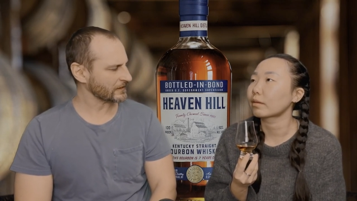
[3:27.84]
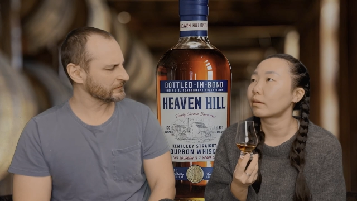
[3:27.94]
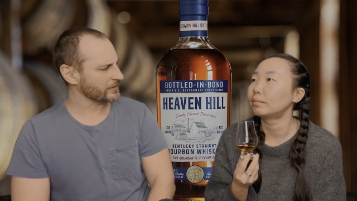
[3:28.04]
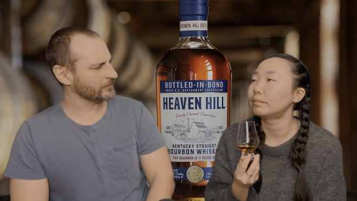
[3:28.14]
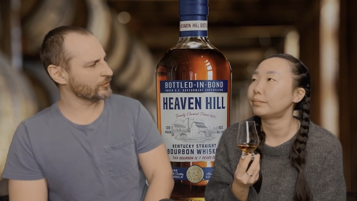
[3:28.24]

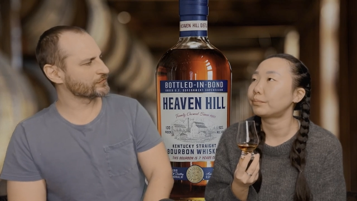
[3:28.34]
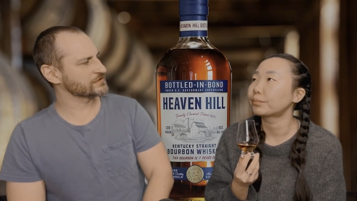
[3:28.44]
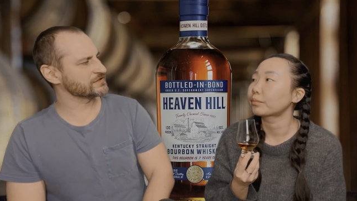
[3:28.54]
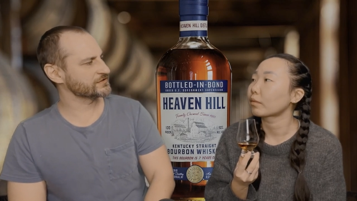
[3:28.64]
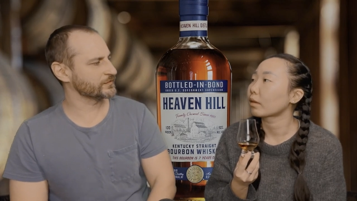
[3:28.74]
Speaker 1: Not overly
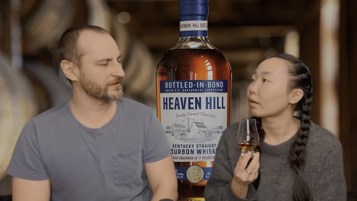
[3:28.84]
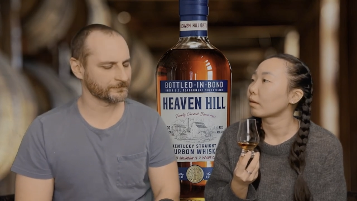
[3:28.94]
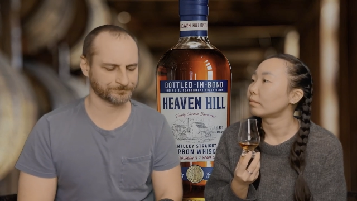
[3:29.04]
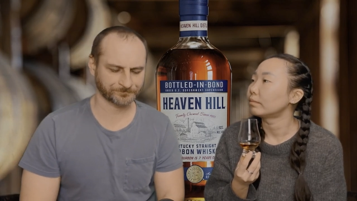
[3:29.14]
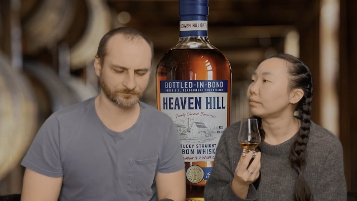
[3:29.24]
sweet.
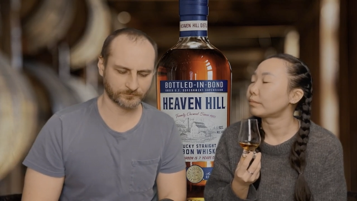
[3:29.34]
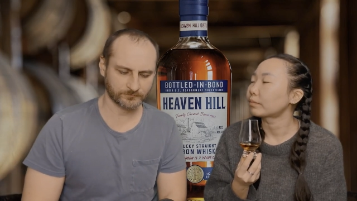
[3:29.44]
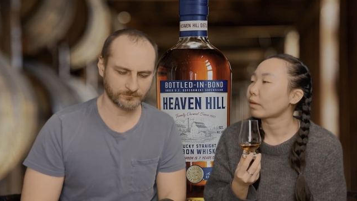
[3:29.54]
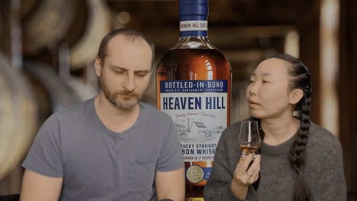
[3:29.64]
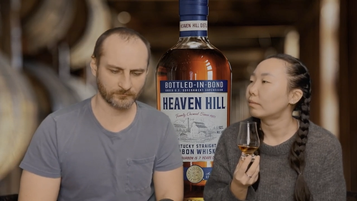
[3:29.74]

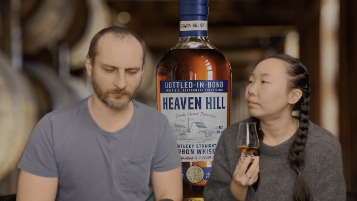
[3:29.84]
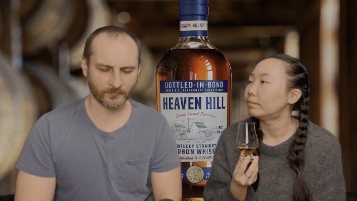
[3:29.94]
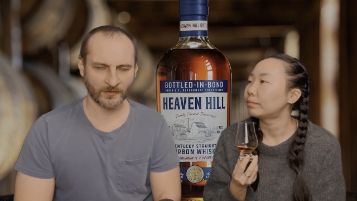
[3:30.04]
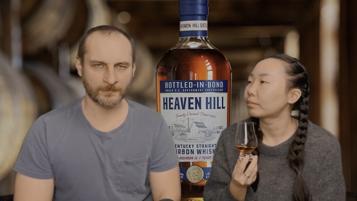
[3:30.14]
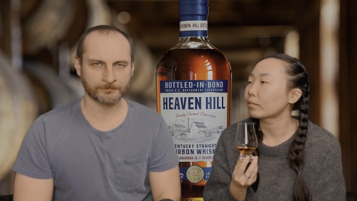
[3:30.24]

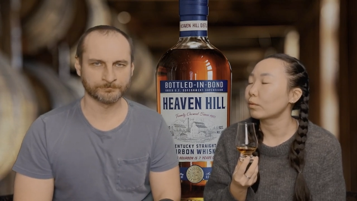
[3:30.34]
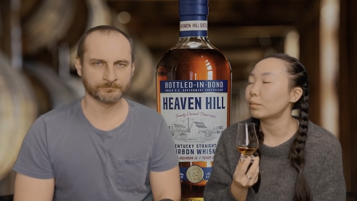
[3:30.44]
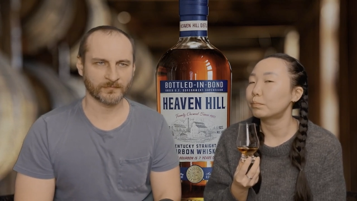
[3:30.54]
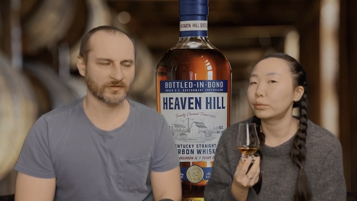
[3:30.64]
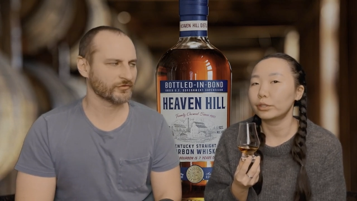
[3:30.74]
Oh,
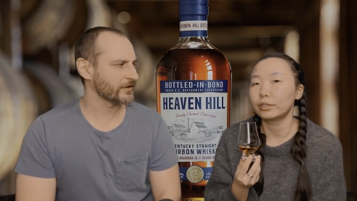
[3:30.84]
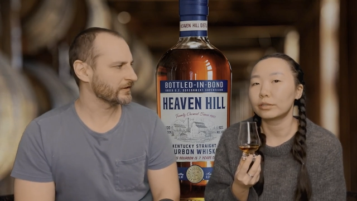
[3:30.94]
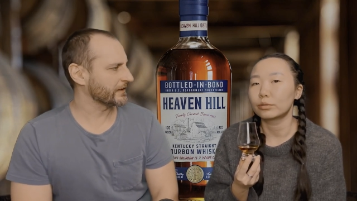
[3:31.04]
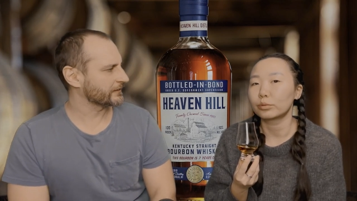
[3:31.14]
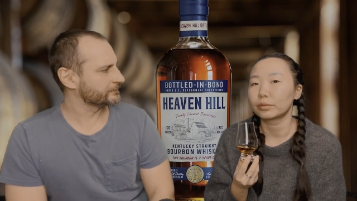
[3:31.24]
Say
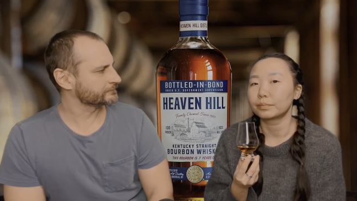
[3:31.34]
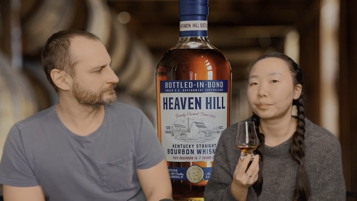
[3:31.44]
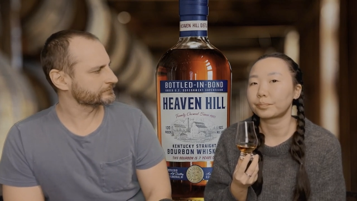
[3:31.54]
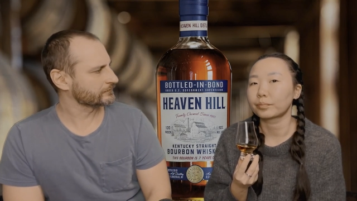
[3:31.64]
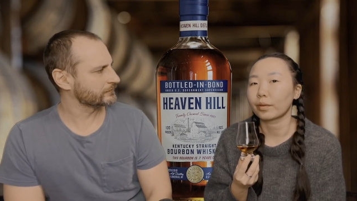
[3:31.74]
like a
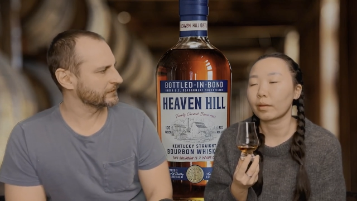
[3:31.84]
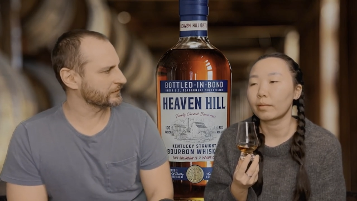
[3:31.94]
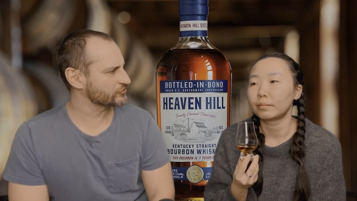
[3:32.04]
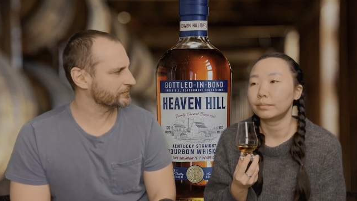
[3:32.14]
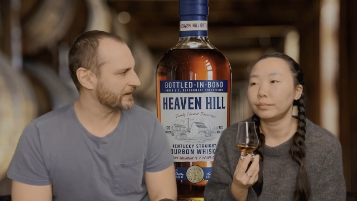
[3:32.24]
little
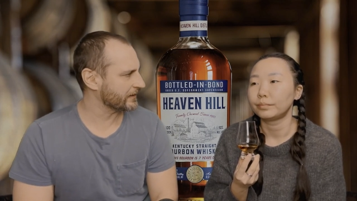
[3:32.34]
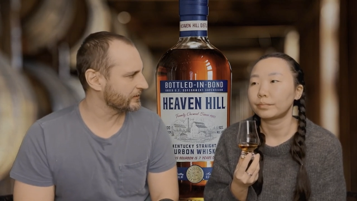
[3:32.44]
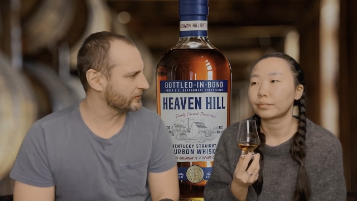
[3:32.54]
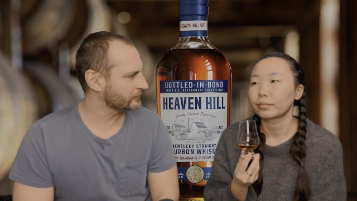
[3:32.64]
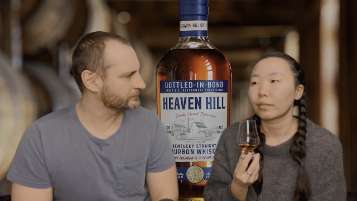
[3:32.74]

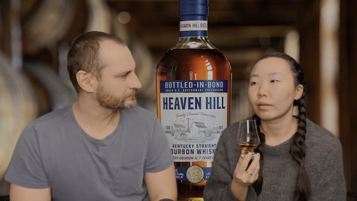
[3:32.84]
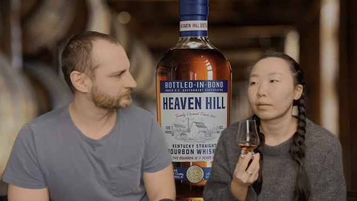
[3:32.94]
tobacco,